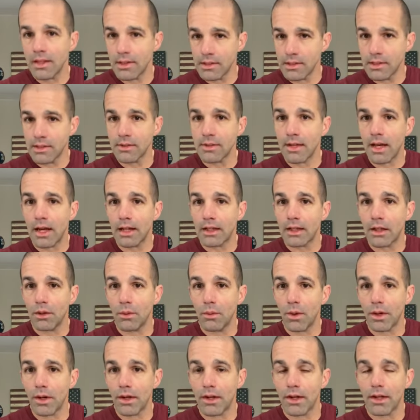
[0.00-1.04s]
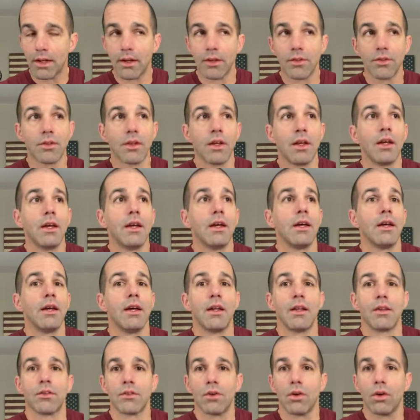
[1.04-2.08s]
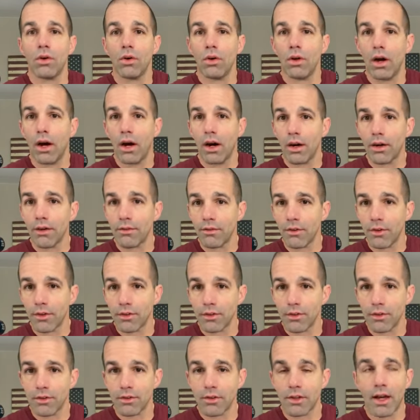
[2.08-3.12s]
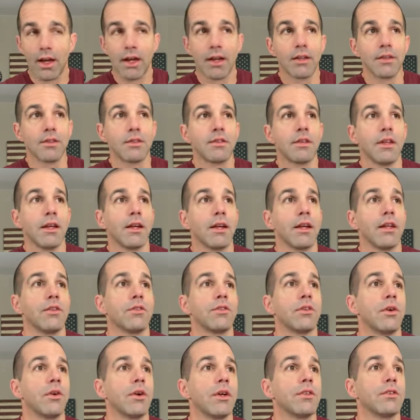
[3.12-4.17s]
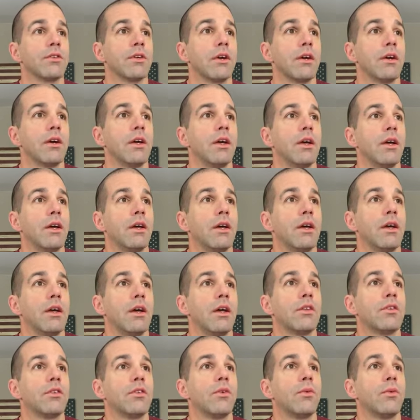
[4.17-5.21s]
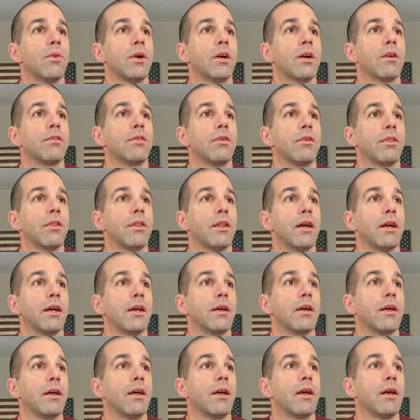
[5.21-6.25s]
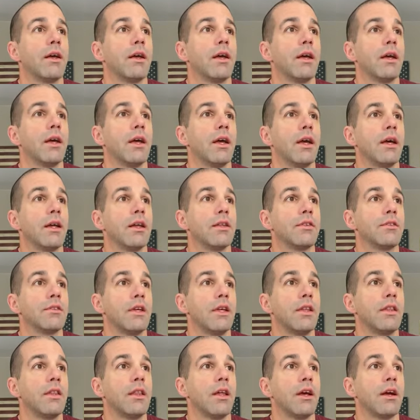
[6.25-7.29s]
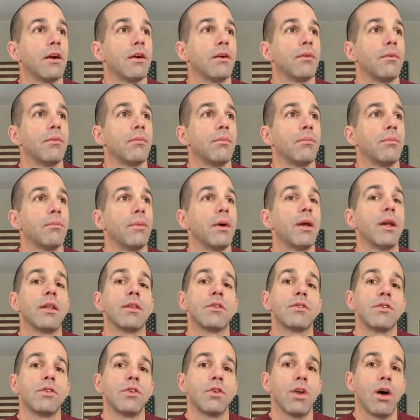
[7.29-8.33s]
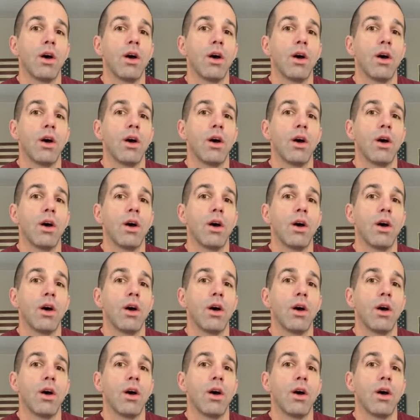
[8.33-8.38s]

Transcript: That's exactly what it is. It's the whole art versus science thing. And so it's a wonderful thing, and it's in there, but it's